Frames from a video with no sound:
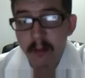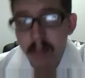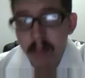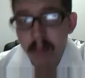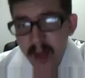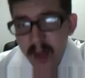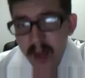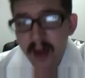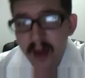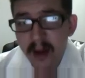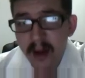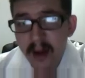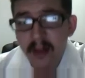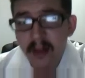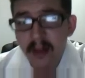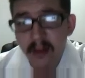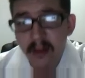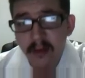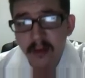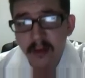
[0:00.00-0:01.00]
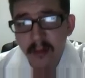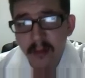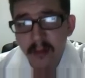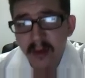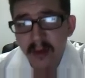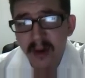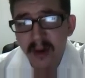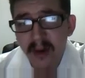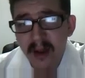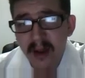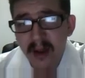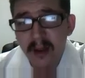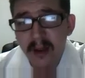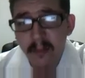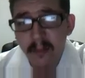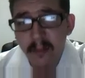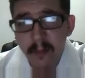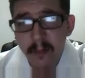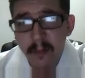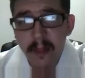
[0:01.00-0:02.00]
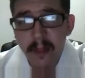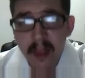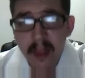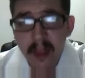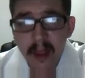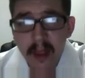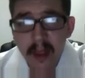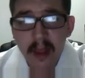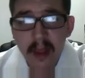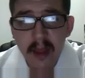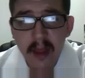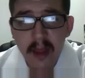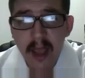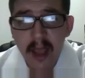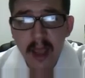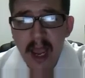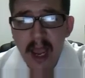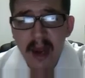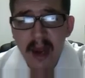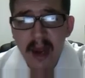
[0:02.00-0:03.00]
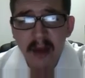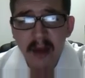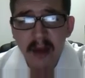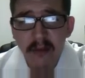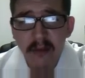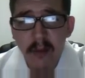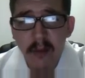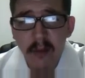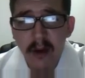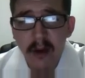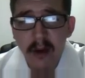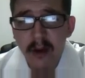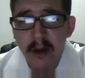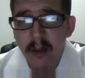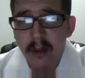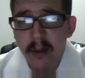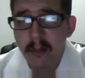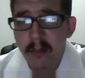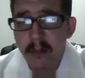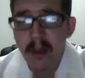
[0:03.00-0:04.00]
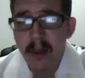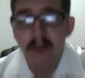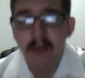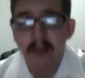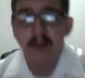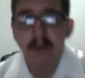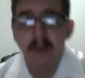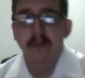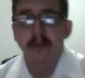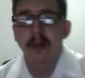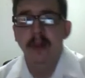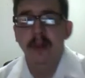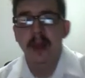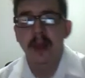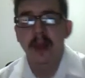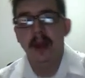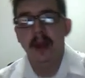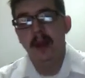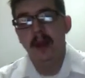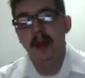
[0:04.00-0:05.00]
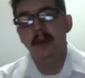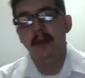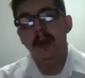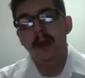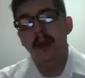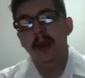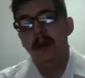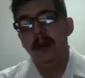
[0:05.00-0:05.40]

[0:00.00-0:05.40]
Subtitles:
being in this community, and I just wanted to make something that I'd be